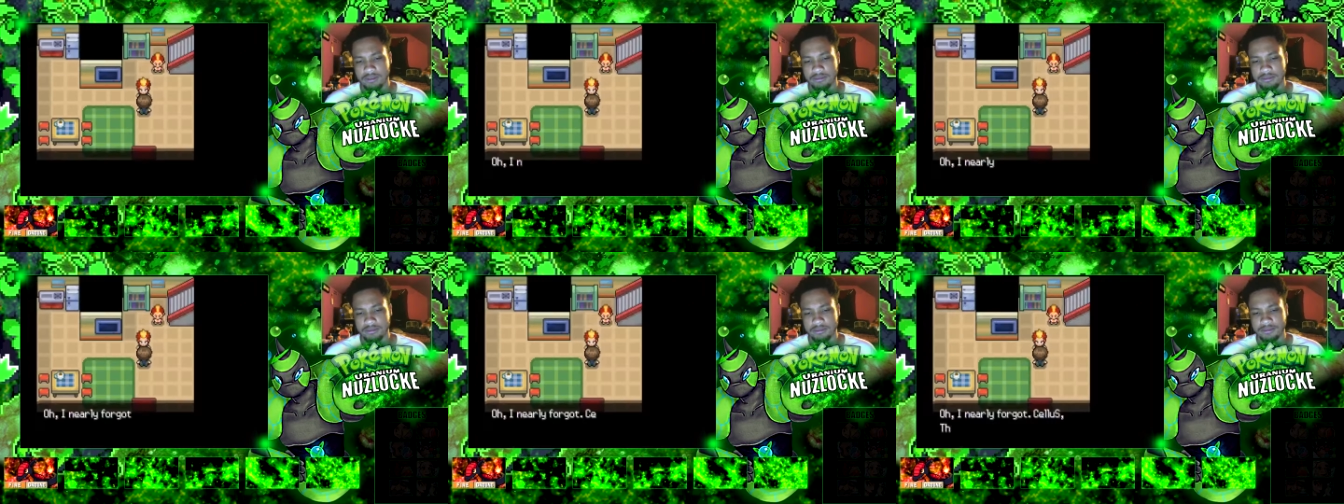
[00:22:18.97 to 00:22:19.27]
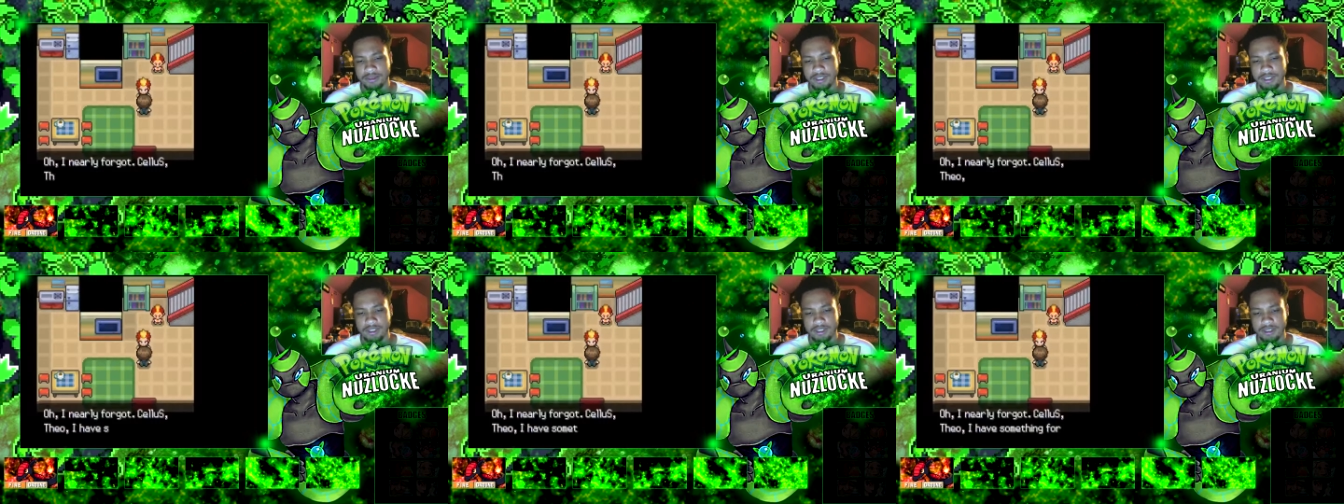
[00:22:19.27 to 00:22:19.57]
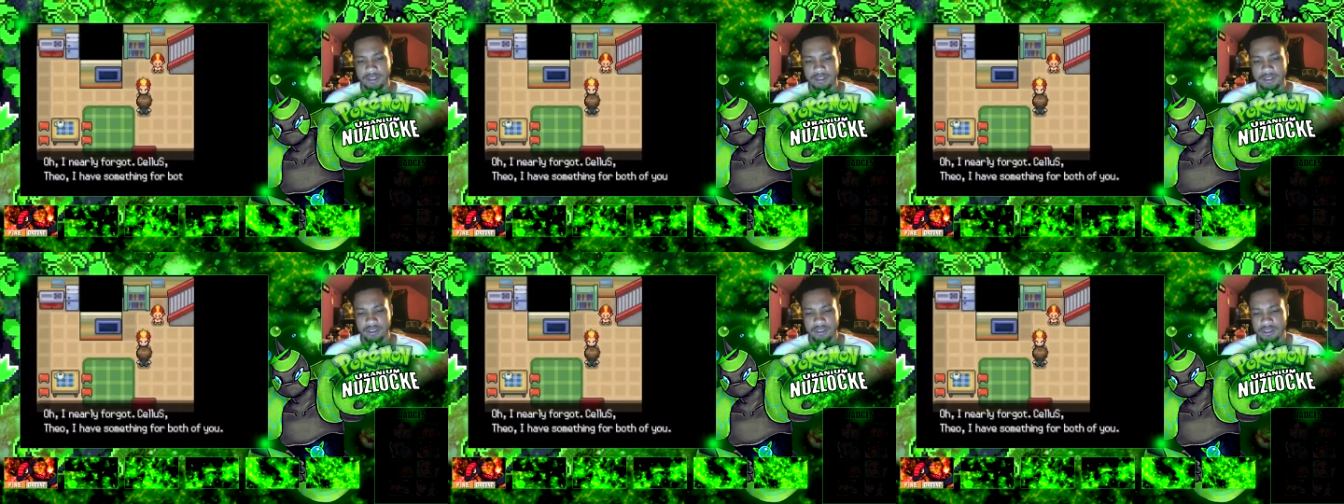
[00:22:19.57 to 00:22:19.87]

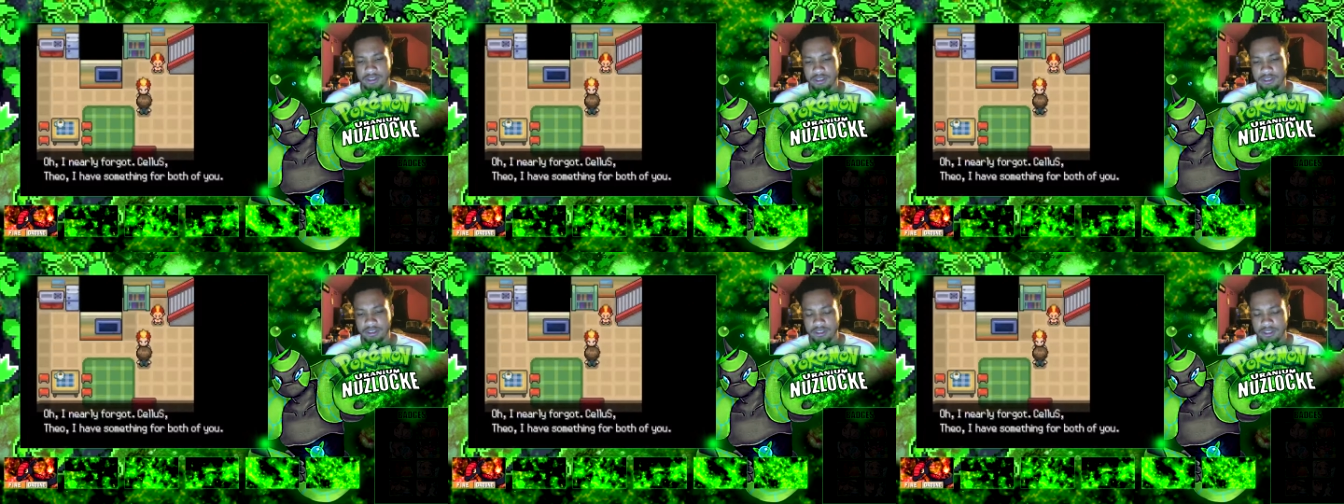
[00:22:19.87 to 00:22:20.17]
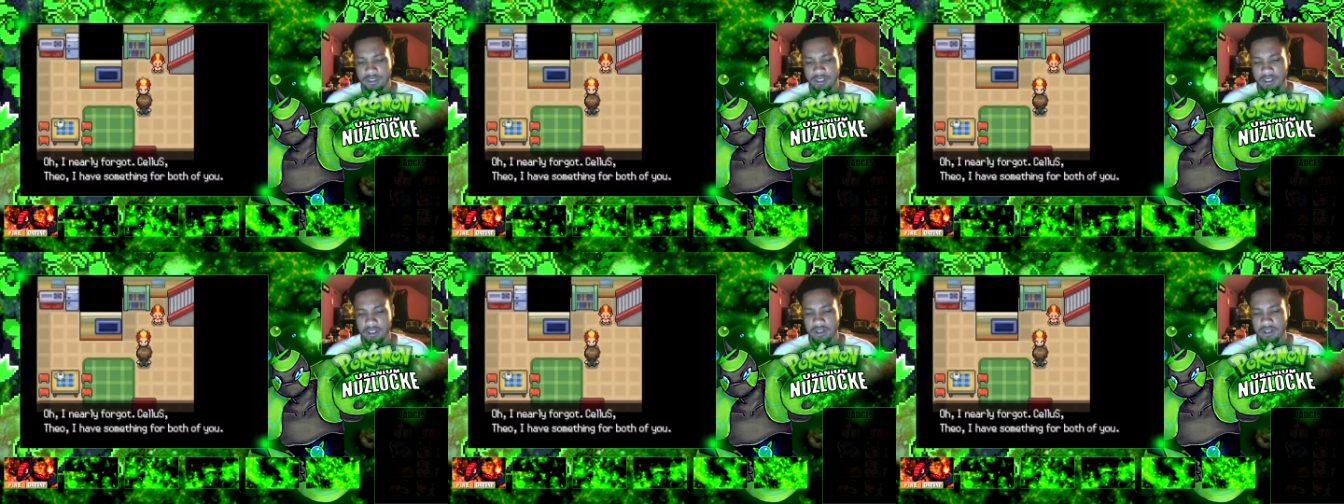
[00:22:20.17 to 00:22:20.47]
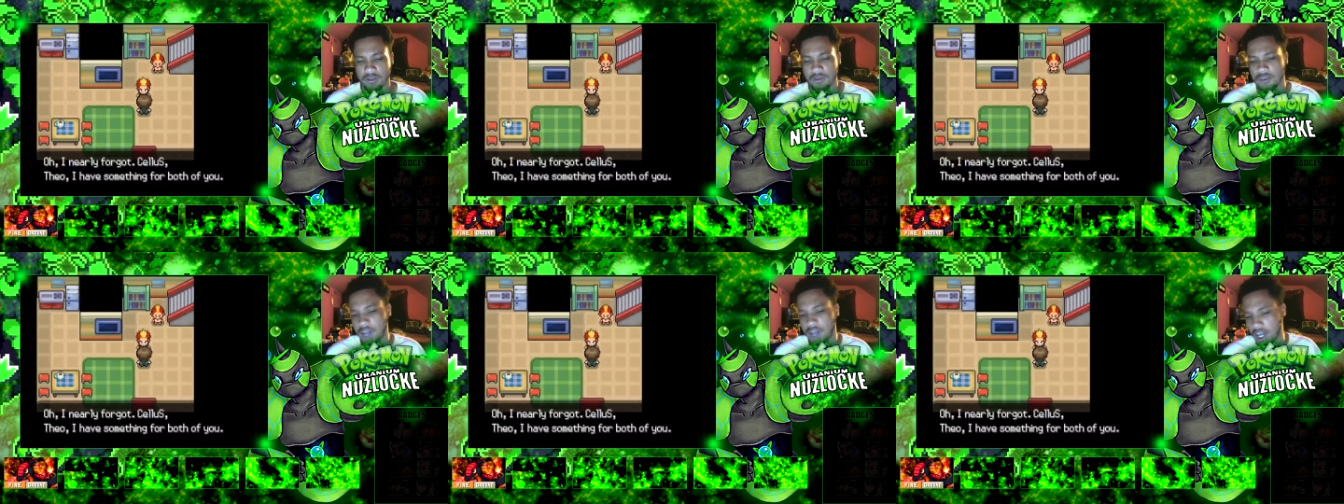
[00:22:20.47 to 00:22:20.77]
Uh,
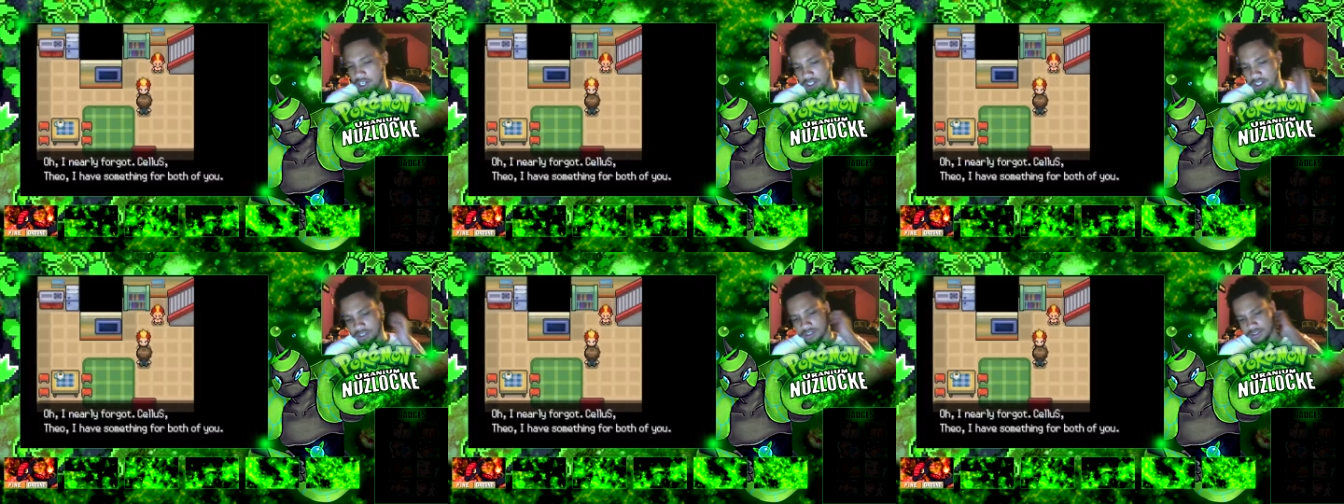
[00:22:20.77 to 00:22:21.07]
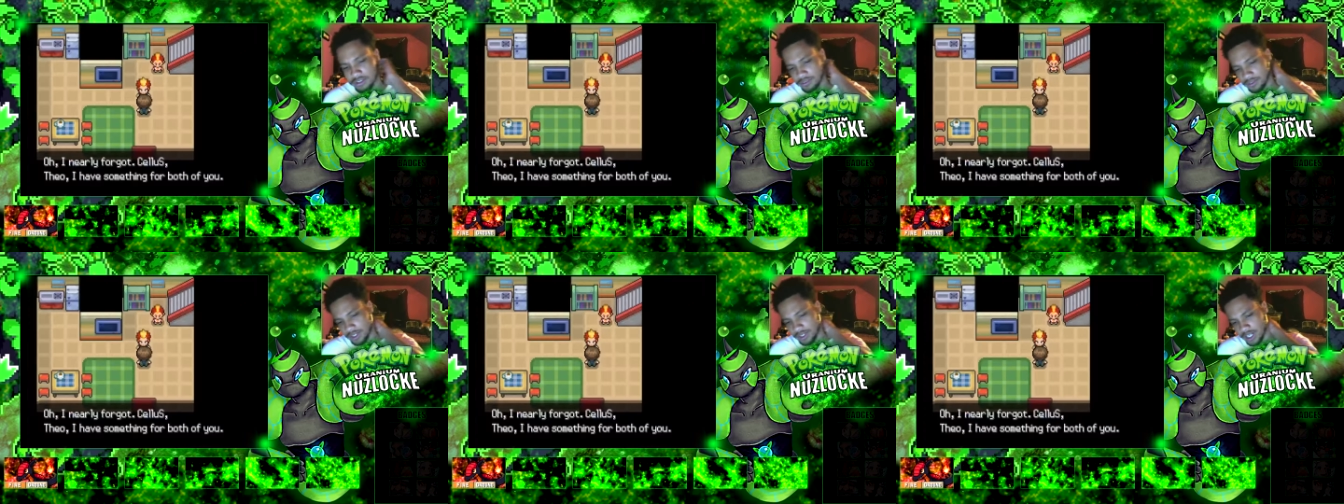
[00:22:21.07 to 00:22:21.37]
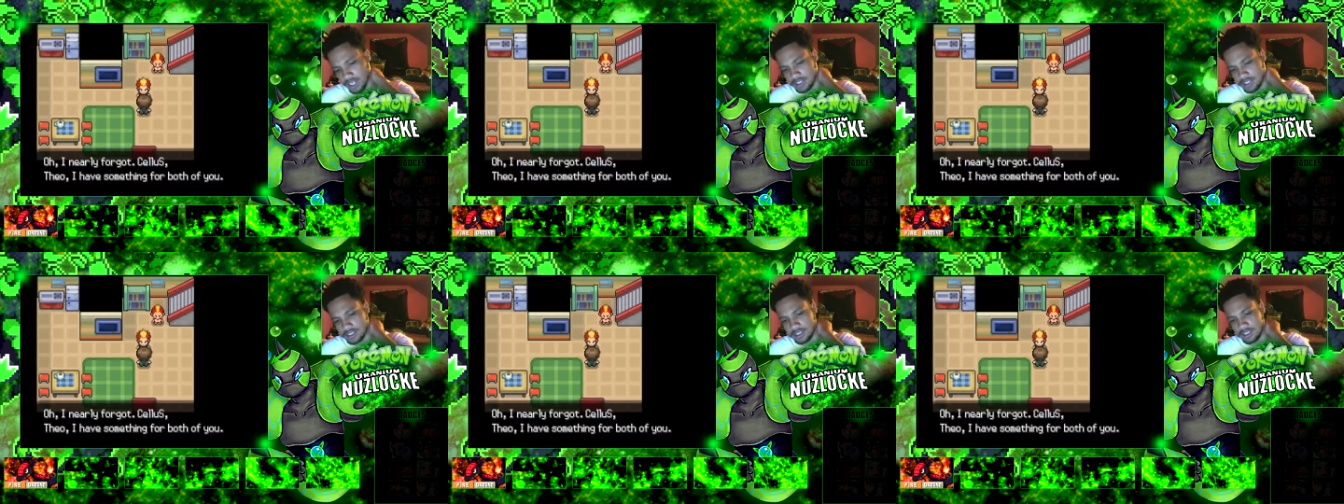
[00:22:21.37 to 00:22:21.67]
oh, I nearly
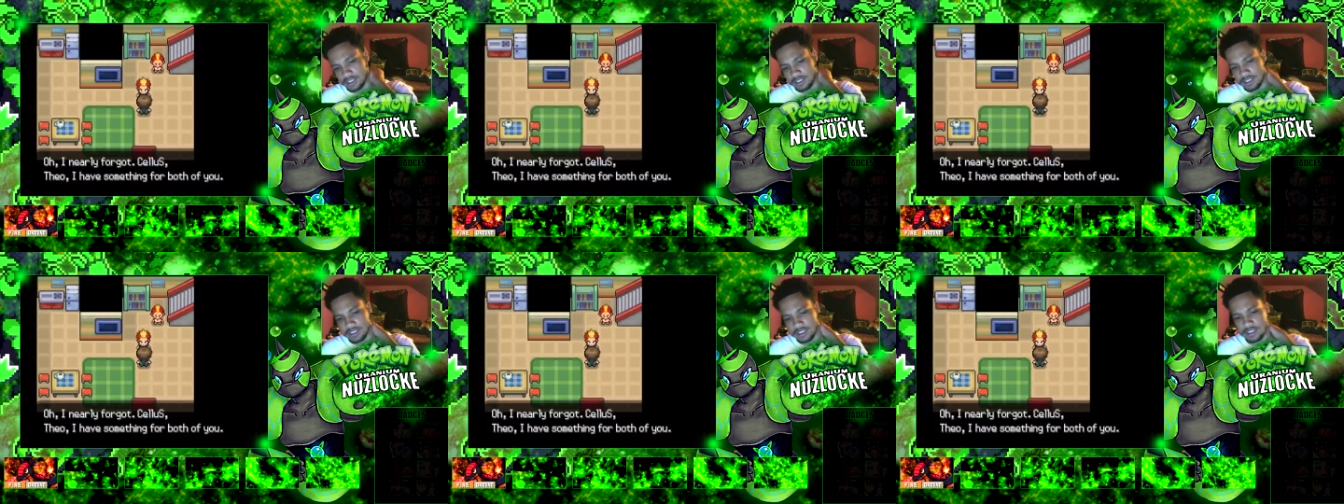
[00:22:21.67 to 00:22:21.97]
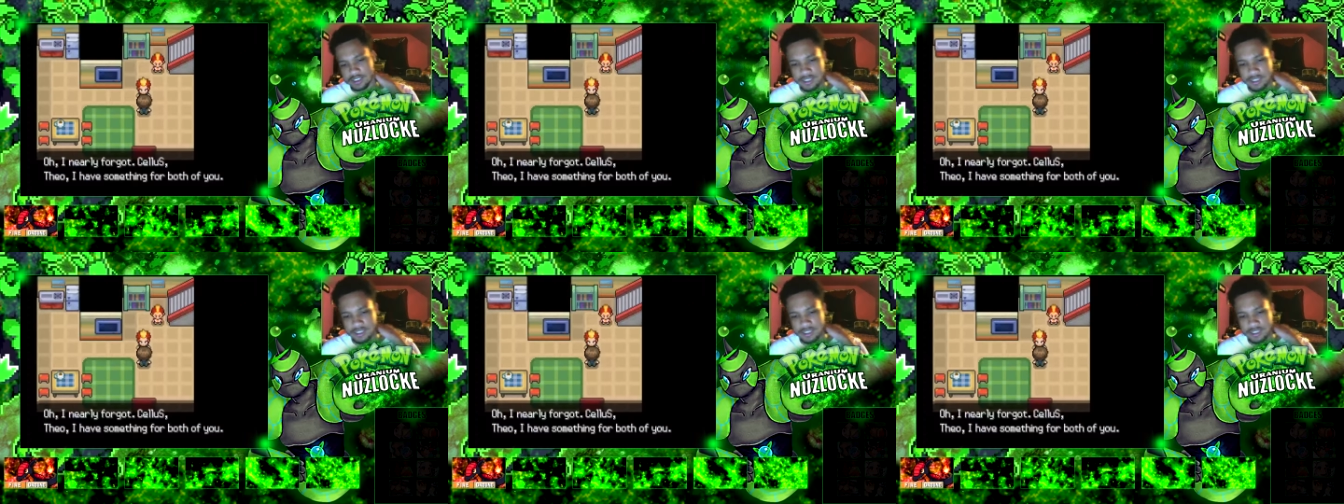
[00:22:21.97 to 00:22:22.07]
forgot, Celis.